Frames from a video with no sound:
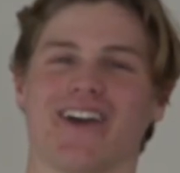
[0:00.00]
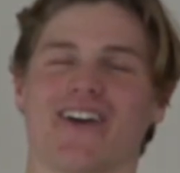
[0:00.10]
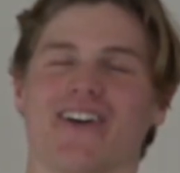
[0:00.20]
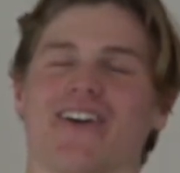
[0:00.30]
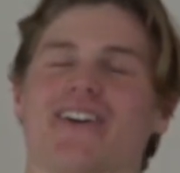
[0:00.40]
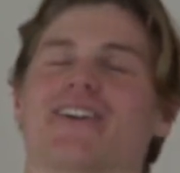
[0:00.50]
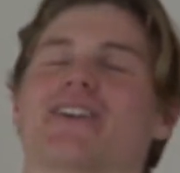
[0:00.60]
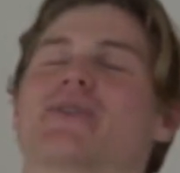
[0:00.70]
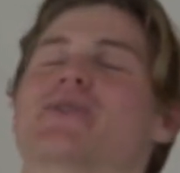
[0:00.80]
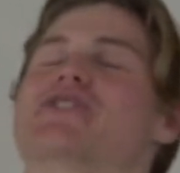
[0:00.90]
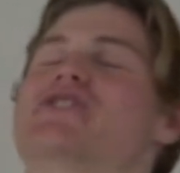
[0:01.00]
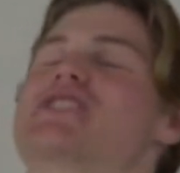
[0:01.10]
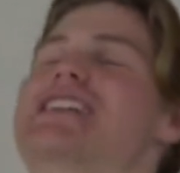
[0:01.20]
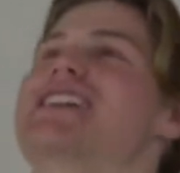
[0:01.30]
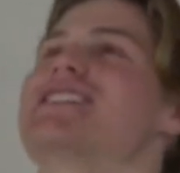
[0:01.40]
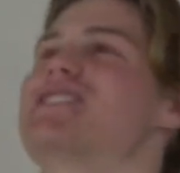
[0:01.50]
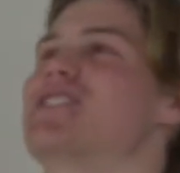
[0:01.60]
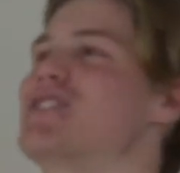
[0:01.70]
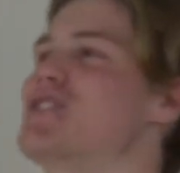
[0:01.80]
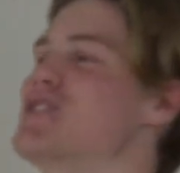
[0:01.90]
Oh, which thing to
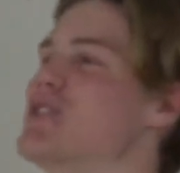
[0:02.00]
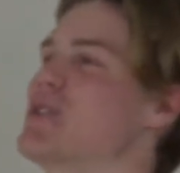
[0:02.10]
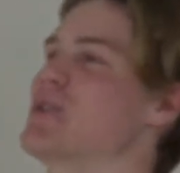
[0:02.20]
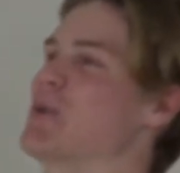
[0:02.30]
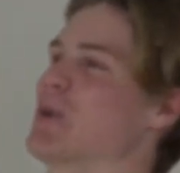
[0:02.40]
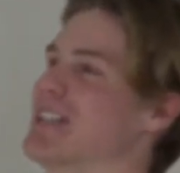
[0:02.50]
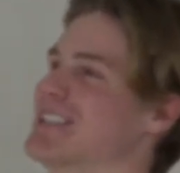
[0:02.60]
do?